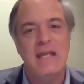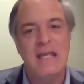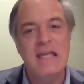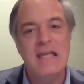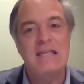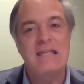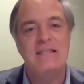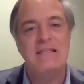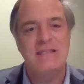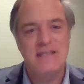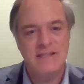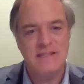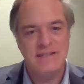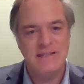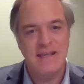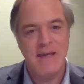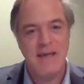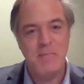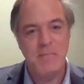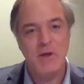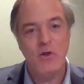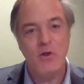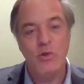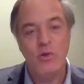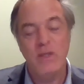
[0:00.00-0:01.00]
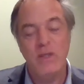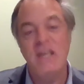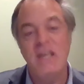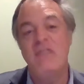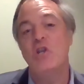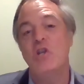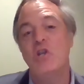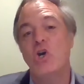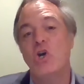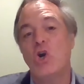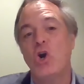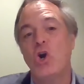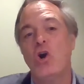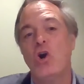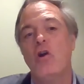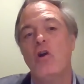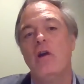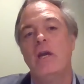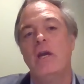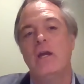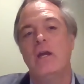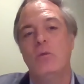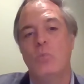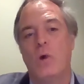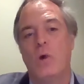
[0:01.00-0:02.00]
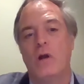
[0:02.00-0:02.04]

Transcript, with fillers: is this chemical even occurring in